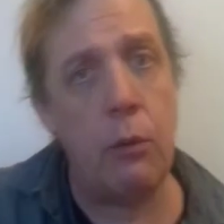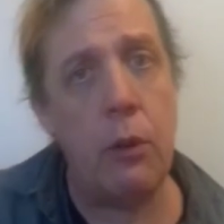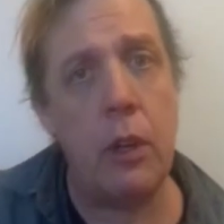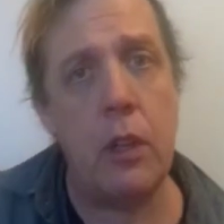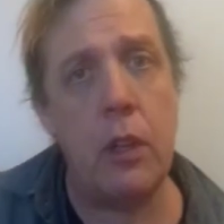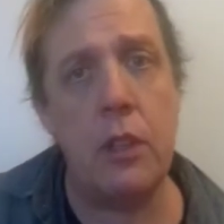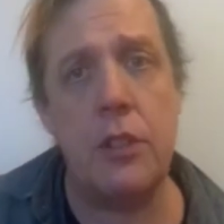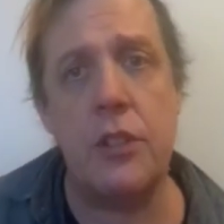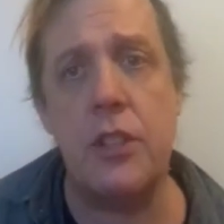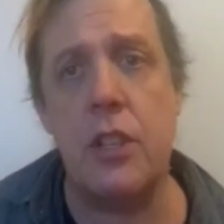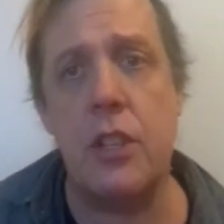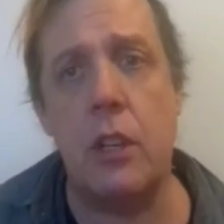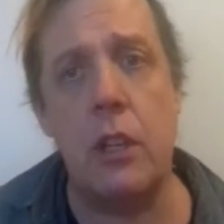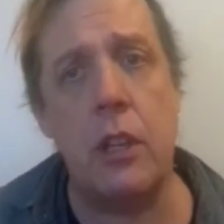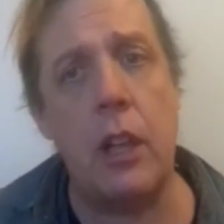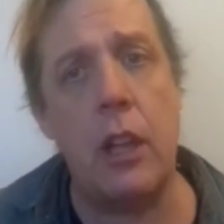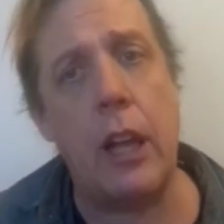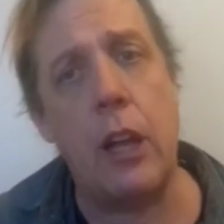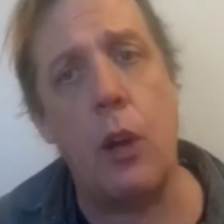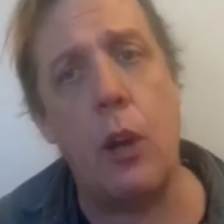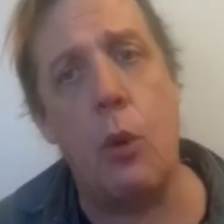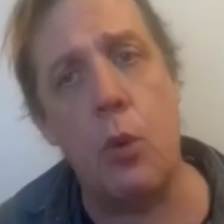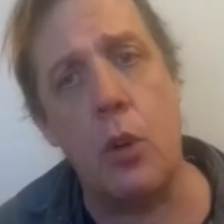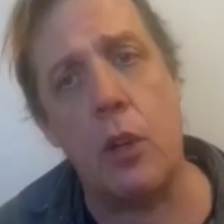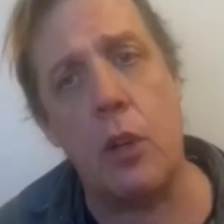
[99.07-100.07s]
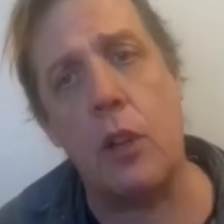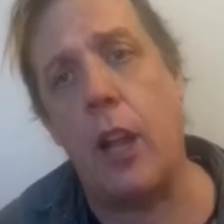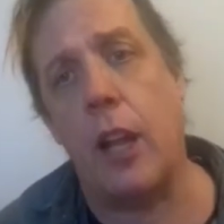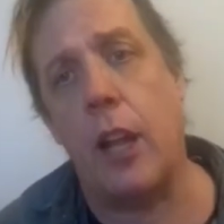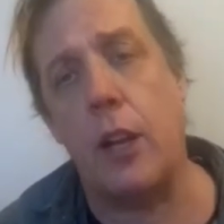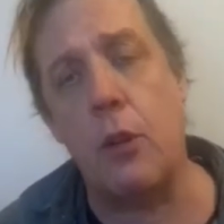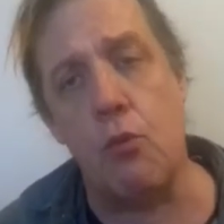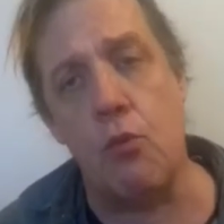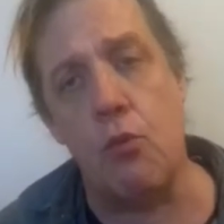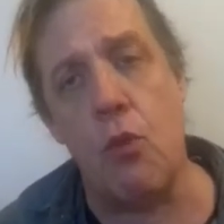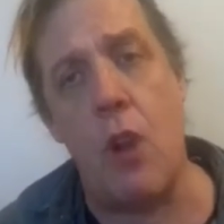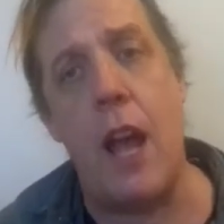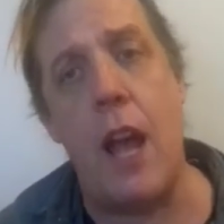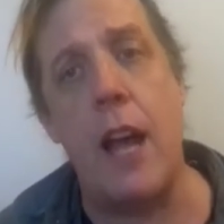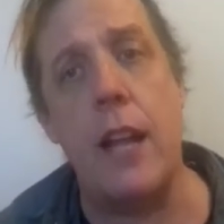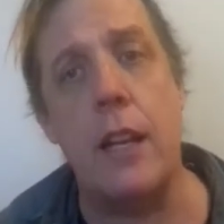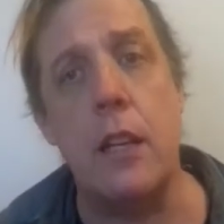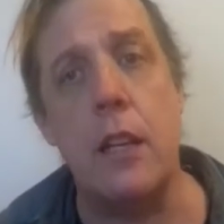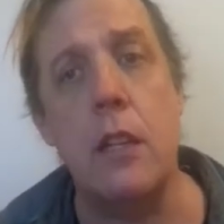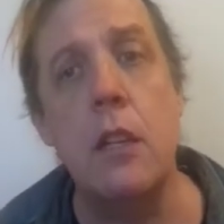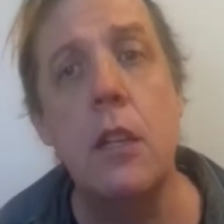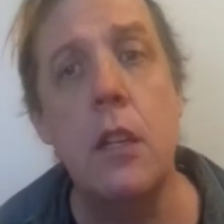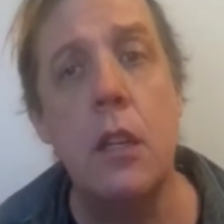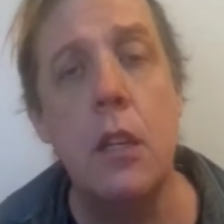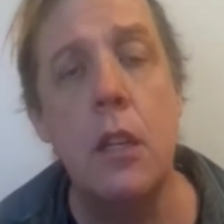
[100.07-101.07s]
We see like a word like
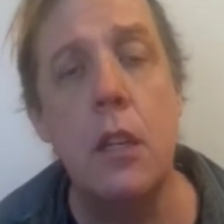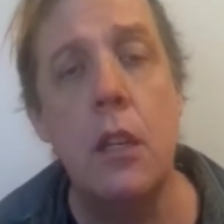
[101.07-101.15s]
ren